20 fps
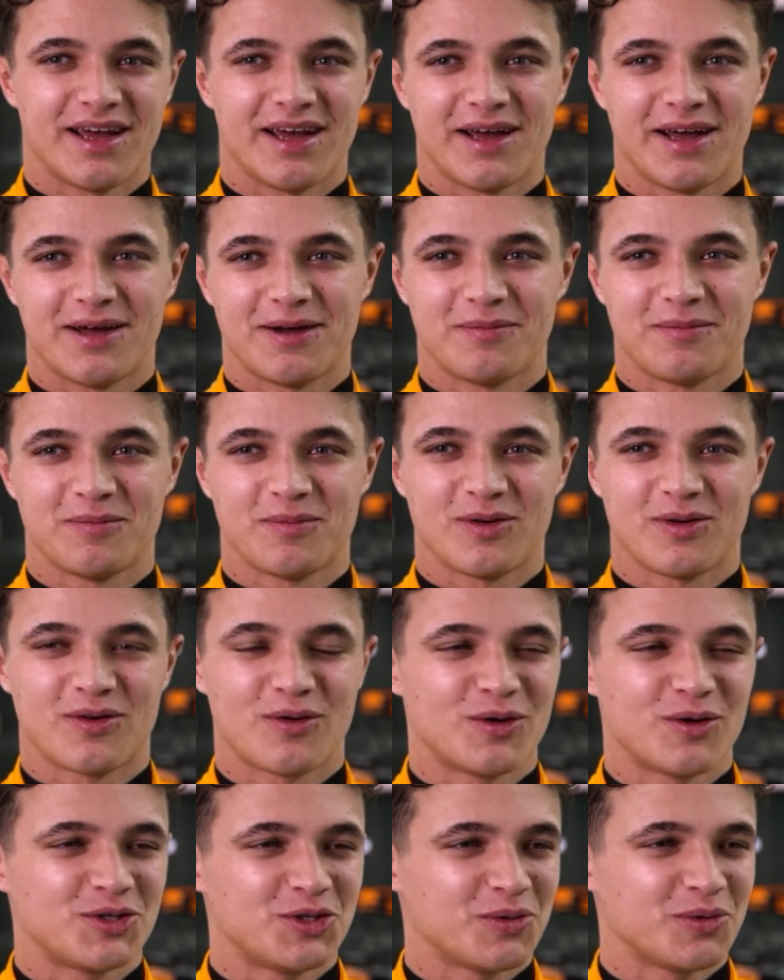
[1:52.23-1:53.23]
Of
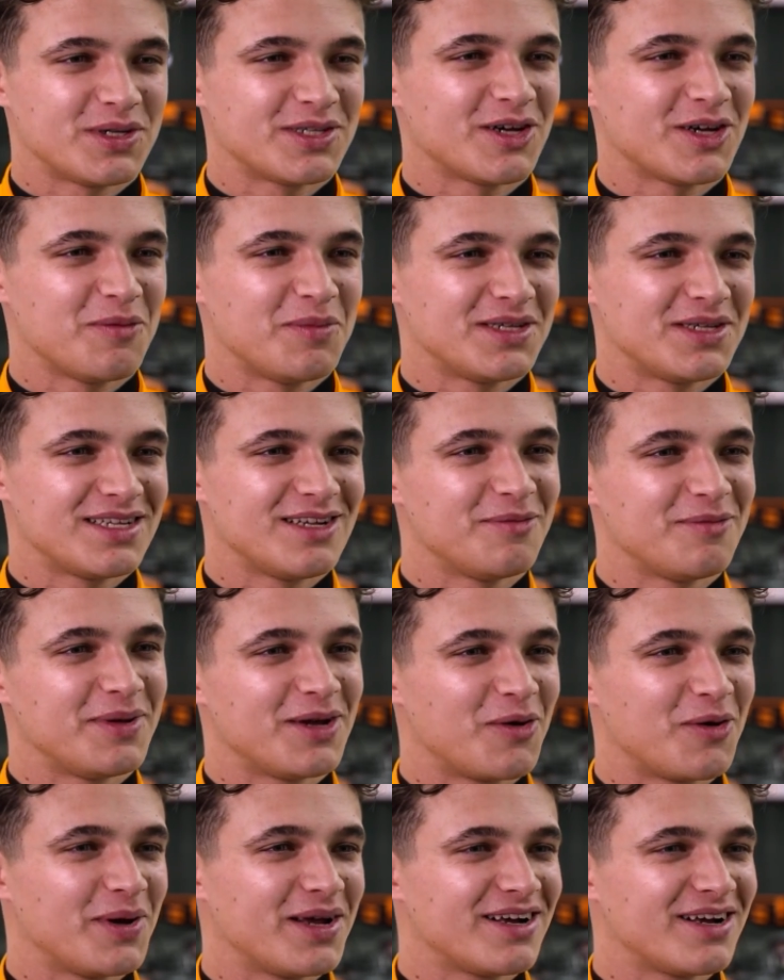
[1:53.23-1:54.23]
course, you always hope it's a little
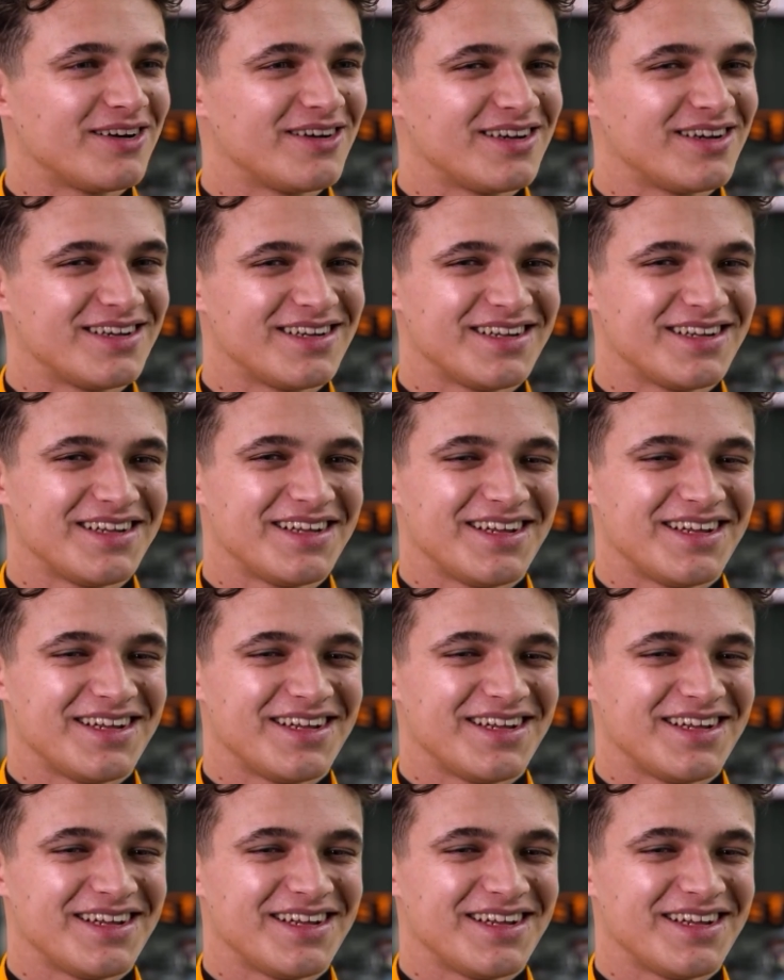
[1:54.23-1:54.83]
bit quicker, and